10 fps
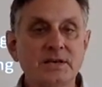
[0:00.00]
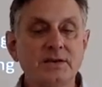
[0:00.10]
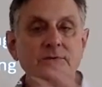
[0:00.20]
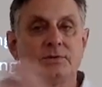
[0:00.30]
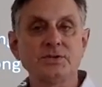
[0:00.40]
they
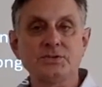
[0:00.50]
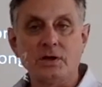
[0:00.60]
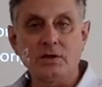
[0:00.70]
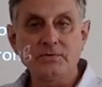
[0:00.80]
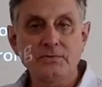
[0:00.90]
either
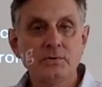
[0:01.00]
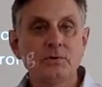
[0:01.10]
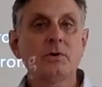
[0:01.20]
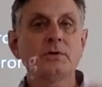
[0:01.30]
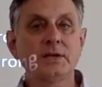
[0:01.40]
dissolve
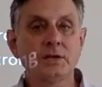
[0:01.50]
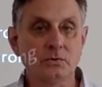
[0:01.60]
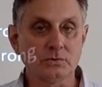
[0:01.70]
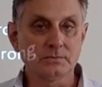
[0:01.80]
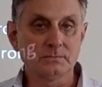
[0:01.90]
or they don't.